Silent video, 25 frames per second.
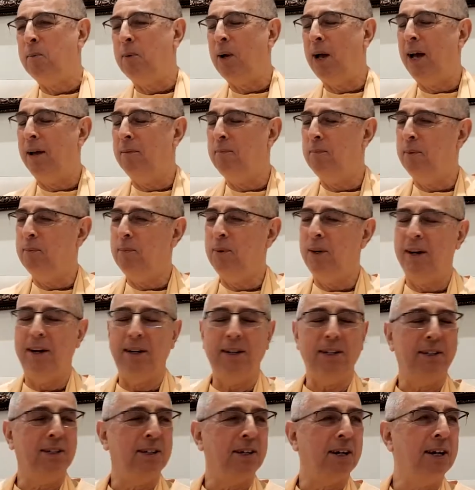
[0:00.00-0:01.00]
I remember
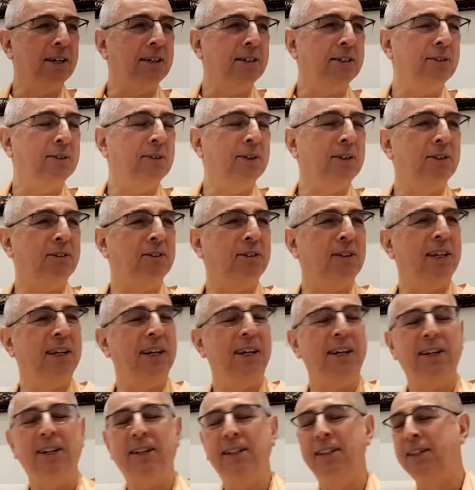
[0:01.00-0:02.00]
Adi Carter was
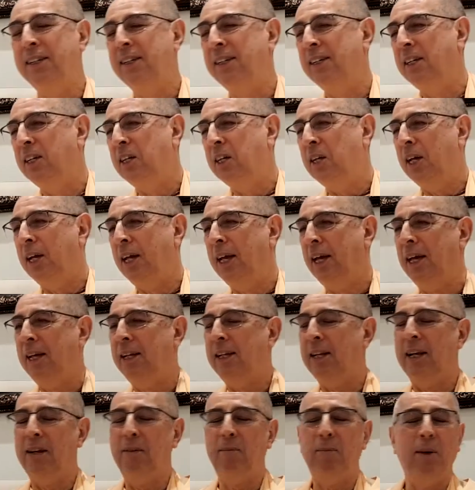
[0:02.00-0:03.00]
there, and
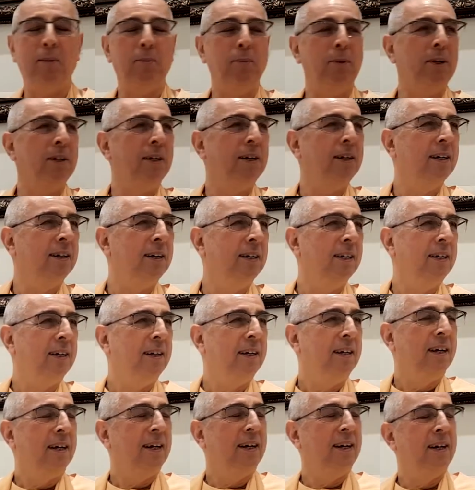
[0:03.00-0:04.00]
I remember
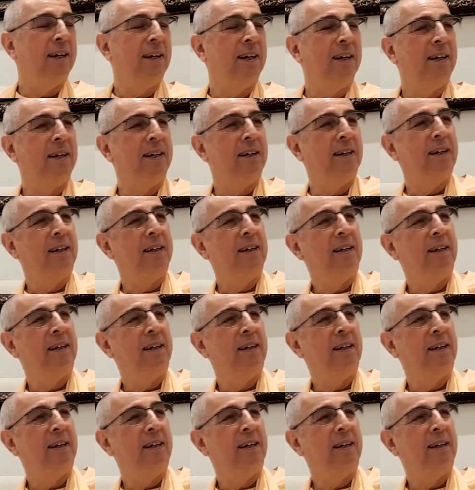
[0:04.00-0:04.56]
uh,